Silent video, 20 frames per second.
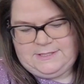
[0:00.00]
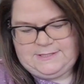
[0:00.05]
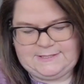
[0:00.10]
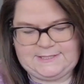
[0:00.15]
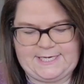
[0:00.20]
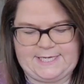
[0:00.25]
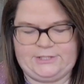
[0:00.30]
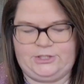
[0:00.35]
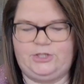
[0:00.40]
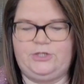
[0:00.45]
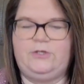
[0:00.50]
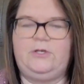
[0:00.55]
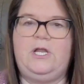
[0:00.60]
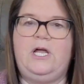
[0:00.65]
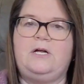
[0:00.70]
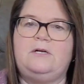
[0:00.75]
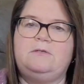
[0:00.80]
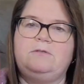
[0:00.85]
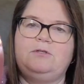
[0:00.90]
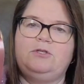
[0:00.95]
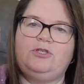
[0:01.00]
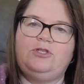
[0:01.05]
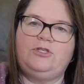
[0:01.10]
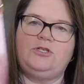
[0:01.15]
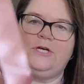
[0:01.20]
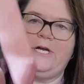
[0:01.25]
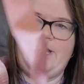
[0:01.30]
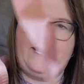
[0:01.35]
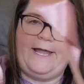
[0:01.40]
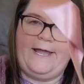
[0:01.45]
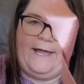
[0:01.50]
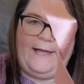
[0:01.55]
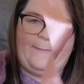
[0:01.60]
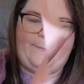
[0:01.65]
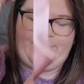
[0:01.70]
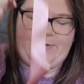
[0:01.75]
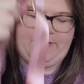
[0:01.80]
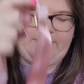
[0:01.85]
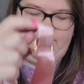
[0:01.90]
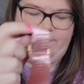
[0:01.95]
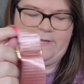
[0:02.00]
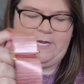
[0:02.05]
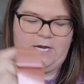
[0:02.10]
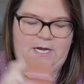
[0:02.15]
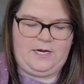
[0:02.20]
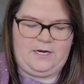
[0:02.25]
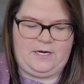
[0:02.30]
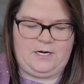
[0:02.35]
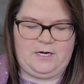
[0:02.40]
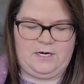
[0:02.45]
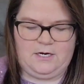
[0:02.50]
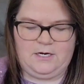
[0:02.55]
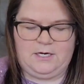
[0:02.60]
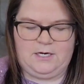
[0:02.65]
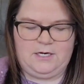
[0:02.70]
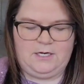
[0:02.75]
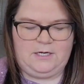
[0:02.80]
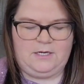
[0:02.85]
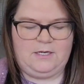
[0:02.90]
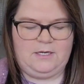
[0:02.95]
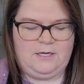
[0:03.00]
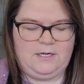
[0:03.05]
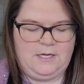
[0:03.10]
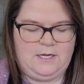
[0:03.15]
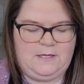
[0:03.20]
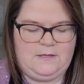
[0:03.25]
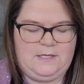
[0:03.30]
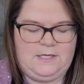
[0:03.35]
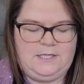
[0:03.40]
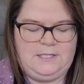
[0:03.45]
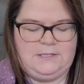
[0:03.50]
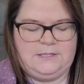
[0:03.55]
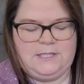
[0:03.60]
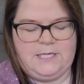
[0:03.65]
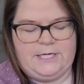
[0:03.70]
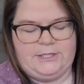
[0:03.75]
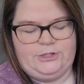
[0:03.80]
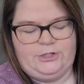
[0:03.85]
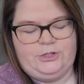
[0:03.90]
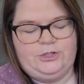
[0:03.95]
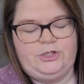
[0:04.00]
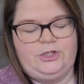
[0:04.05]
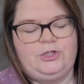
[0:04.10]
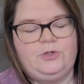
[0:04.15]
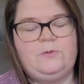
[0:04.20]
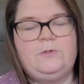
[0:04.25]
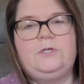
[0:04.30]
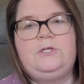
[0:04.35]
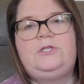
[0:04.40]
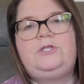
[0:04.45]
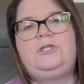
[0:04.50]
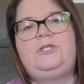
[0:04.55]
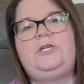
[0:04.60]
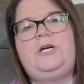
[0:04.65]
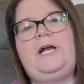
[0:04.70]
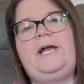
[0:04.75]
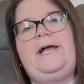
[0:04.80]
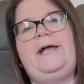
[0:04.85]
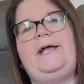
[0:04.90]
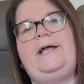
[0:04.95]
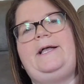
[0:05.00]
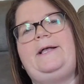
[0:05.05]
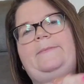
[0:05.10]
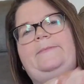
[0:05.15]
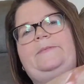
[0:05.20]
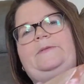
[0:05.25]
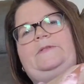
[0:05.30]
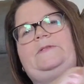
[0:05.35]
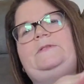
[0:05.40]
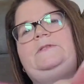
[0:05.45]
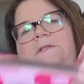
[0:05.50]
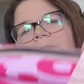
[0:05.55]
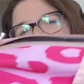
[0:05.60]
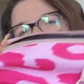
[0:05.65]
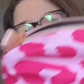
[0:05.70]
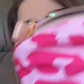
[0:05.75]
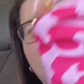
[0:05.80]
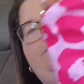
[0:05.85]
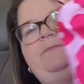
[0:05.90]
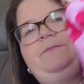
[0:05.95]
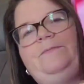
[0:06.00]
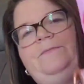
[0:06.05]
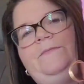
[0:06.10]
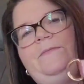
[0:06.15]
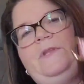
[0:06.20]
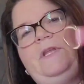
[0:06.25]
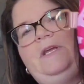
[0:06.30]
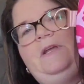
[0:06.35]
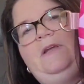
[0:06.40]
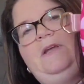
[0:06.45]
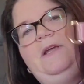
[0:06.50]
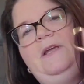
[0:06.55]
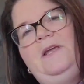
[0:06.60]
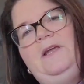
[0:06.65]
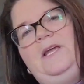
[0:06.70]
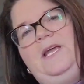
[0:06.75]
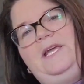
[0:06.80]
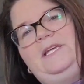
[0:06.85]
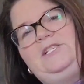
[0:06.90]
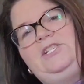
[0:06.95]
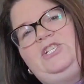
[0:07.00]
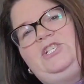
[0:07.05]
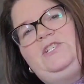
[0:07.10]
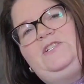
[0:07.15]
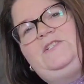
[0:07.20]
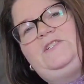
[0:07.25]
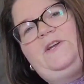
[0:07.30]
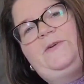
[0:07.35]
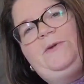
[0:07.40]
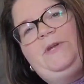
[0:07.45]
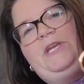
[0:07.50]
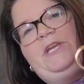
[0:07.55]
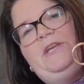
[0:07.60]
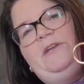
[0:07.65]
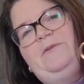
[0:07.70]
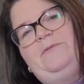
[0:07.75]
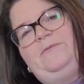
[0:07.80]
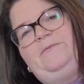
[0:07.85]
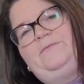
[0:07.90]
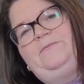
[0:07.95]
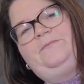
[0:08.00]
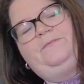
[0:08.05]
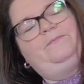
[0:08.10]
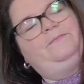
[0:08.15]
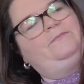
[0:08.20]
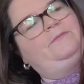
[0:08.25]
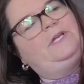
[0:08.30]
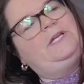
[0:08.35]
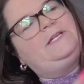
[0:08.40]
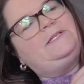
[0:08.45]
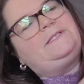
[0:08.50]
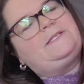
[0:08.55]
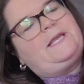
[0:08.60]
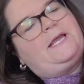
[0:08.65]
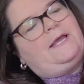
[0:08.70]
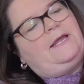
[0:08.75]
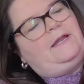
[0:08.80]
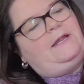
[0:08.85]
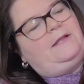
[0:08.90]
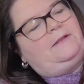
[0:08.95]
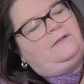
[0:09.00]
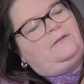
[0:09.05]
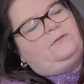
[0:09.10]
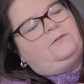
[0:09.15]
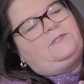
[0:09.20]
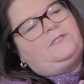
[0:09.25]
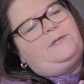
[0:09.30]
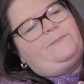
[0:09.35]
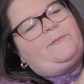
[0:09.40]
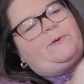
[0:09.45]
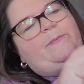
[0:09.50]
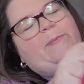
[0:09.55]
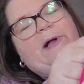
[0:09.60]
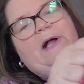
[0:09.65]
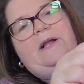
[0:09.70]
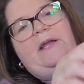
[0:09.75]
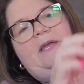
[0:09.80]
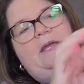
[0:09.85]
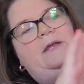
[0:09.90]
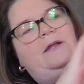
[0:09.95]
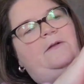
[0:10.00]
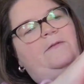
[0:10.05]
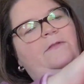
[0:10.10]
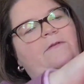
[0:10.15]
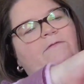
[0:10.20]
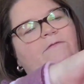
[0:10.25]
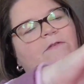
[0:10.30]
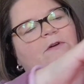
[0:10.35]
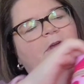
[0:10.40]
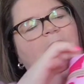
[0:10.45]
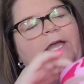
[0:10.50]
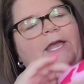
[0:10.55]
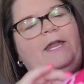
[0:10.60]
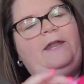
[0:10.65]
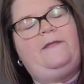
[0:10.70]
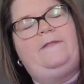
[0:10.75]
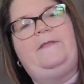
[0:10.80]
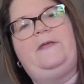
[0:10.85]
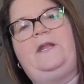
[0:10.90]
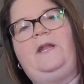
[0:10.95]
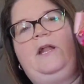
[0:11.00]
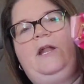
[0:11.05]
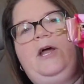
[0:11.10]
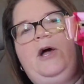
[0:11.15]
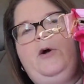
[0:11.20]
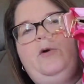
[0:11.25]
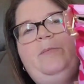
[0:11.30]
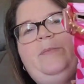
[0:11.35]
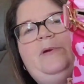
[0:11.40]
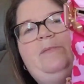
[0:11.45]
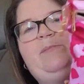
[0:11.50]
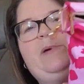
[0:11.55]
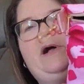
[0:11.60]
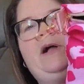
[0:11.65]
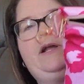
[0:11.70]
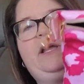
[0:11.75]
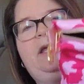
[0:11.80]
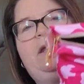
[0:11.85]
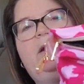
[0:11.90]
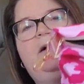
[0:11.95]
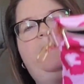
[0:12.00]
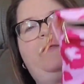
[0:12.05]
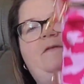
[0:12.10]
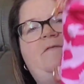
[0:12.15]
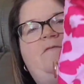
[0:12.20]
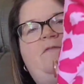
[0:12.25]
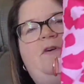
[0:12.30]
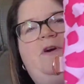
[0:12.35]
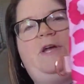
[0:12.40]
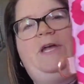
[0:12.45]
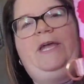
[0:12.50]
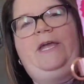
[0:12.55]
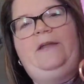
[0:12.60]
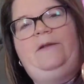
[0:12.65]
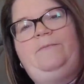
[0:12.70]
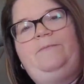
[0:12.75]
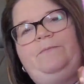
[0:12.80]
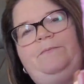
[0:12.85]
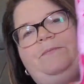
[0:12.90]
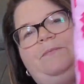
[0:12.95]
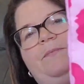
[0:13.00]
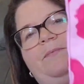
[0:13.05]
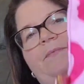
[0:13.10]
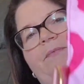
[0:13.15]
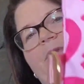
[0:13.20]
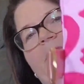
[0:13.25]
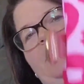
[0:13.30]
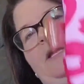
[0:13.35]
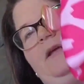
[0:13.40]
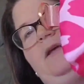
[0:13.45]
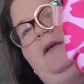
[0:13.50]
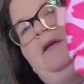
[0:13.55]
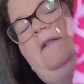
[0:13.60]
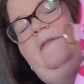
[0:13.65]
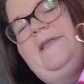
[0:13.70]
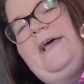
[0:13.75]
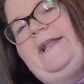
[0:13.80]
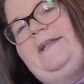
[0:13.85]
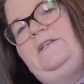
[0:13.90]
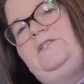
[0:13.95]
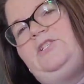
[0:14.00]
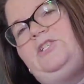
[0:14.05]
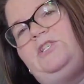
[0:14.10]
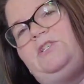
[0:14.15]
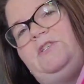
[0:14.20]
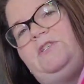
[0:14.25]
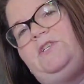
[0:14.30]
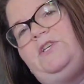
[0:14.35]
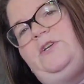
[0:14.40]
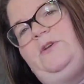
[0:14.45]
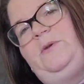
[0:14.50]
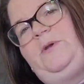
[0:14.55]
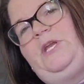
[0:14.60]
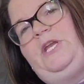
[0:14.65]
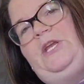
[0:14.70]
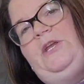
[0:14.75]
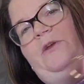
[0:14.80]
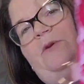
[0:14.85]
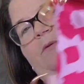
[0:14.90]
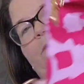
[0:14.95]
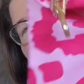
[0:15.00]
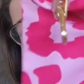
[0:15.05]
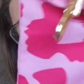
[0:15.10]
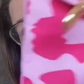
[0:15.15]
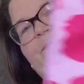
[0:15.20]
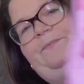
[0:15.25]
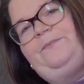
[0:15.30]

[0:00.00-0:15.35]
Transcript: It's got your long strap in there. And then it's got your short straps. It's just so cute. And it's got a little zipper pocket on the front and then an open pocket on the front. That is just too cute.